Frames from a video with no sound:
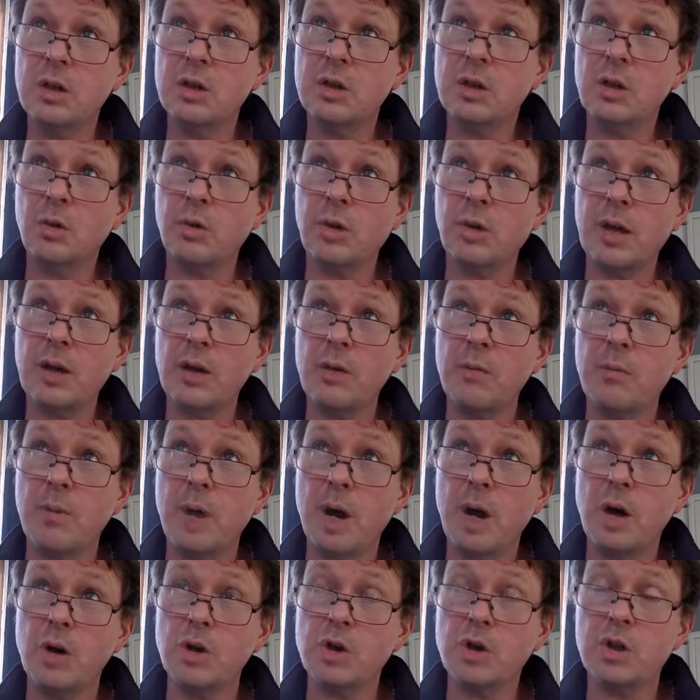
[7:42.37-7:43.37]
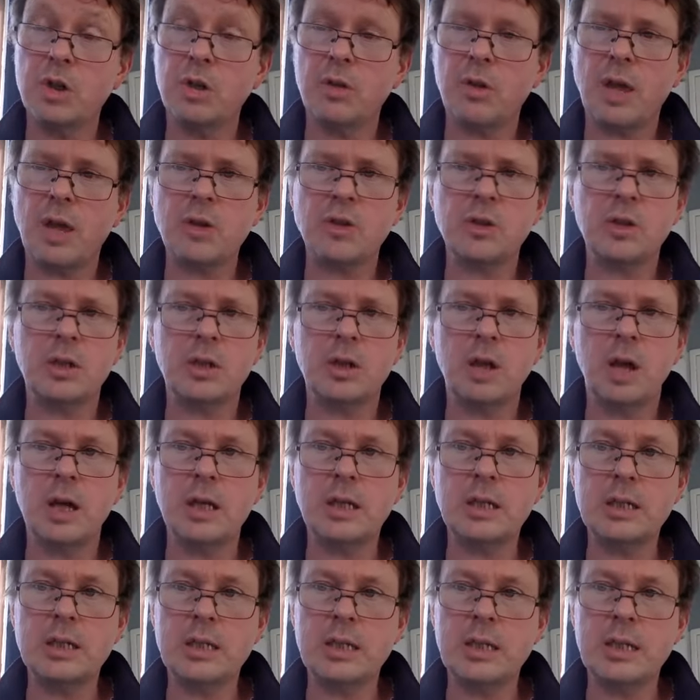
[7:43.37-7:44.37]
until the end of March
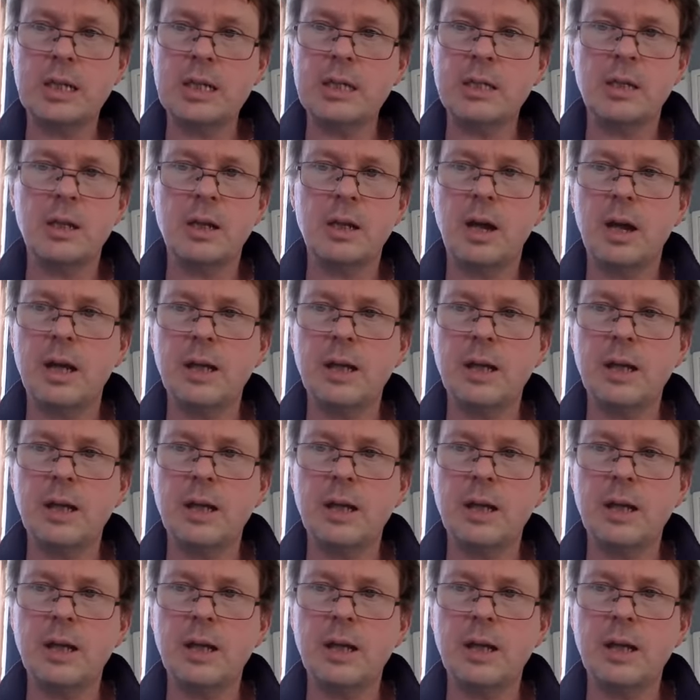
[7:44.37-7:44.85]
2019,